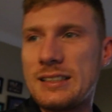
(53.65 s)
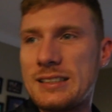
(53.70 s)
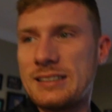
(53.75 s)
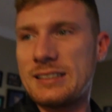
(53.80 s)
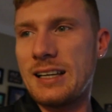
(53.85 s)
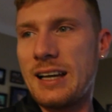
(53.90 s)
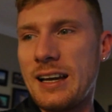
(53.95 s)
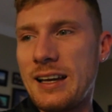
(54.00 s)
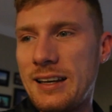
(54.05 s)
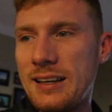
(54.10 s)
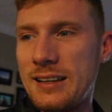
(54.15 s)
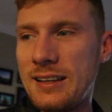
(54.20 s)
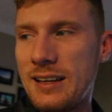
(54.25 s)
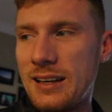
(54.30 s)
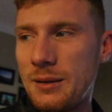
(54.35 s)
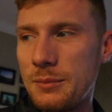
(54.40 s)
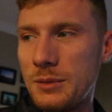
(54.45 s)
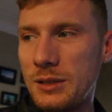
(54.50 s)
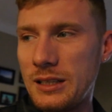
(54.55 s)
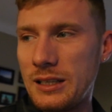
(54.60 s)
excited
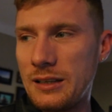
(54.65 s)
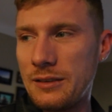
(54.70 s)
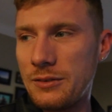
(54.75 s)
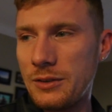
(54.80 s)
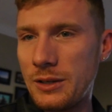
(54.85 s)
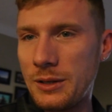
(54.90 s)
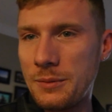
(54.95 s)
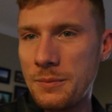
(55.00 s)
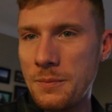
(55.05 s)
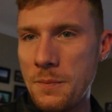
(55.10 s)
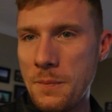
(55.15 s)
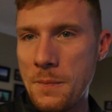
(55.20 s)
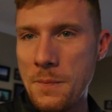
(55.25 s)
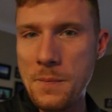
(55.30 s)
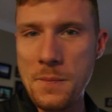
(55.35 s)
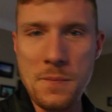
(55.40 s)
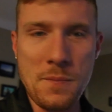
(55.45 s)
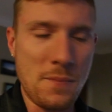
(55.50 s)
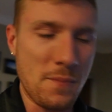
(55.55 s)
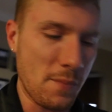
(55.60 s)
that I'm leaving.
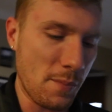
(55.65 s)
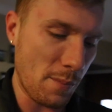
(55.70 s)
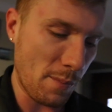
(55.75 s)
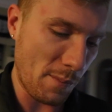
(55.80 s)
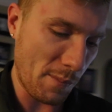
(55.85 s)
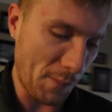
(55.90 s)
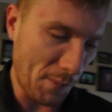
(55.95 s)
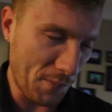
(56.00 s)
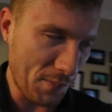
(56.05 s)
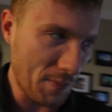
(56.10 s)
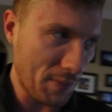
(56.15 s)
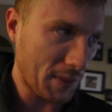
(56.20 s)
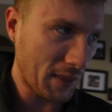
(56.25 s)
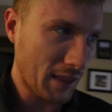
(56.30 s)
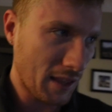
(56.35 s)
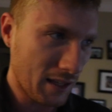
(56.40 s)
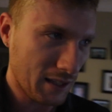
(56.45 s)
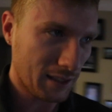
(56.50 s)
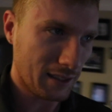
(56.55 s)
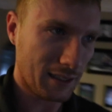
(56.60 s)

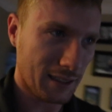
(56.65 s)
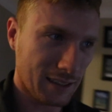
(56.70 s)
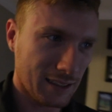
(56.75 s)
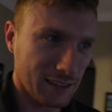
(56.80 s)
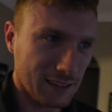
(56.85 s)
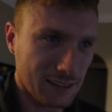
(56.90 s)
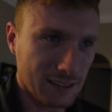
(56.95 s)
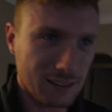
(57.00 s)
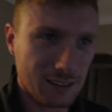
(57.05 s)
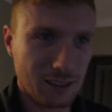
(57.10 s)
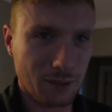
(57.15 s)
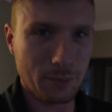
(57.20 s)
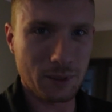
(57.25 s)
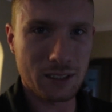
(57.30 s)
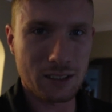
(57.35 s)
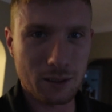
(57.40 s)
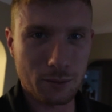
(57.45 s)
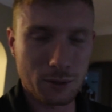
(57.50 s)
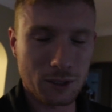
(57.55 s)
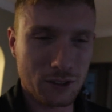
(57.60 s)
It's gonna be
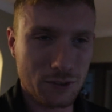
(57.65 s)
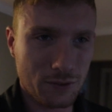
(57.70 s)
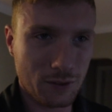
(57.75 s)
so much